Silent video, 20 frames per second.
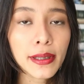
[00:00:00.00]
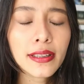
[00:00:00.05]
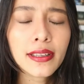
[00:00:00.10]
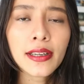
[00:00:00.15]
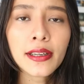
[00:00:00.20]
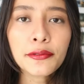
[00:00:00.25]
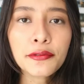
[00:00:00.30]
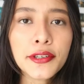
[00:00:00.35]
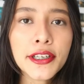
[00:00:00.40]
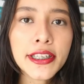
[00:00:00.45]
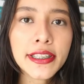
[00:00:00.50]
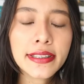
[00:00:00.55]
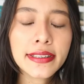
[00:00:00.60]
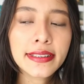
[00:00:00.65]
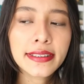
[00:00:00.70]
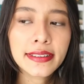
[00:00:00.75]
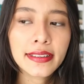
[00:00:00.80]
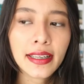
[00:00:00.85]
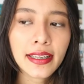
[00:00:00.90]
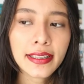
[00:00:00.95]
But
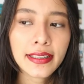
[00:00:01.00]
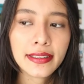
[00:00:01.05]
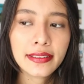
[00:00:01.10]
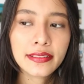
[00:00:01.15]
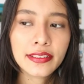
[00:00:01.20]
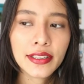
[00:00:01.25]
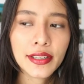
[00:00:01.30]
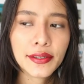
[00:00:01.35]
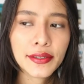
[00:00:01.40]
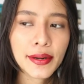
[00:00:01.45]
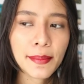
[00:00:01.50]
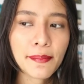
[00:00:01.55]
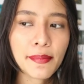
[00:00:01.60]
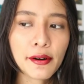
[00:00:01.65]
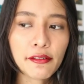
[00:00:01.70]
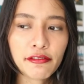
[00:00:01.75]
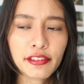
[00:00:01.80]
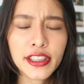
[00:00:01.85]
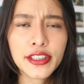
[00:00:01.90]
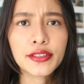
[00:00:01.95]
career is like the
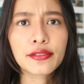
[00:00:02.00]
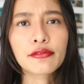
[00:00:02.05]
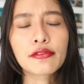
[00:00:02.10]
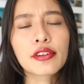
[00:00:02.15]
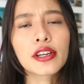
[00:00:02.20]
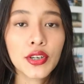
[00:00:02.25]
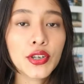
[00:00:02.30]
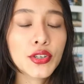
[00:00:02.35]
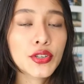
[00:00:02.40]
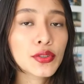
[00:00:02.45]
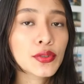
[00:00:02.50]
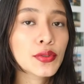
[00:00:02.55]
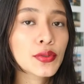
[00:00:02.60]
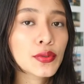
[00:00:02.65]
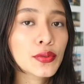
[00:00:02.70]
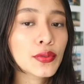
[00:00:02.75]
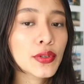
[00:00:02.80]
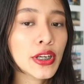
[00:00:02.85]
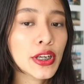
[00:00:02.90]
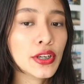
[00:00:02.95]
profession, what you
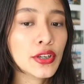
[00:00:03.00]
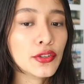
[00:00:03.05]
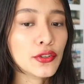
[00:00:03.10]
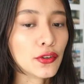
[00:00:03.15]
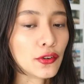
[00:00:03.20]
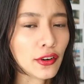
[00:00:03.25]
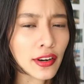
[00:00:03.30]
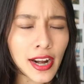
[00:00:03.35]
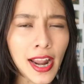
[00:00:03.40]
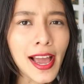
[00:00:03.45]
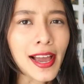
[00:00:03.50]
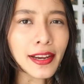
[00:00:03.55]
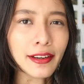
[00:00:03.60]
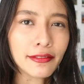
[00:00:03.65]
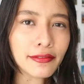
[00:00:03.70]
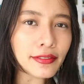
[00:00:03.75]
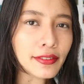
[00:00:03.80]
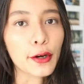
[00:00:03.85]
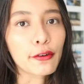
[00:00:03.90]
do in your life,